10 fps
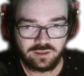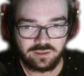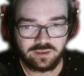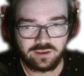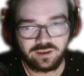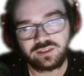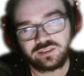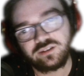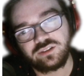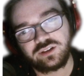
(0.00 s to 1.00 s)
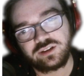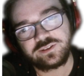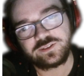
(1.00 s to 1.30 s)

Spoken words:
Yeah, I think a lot of this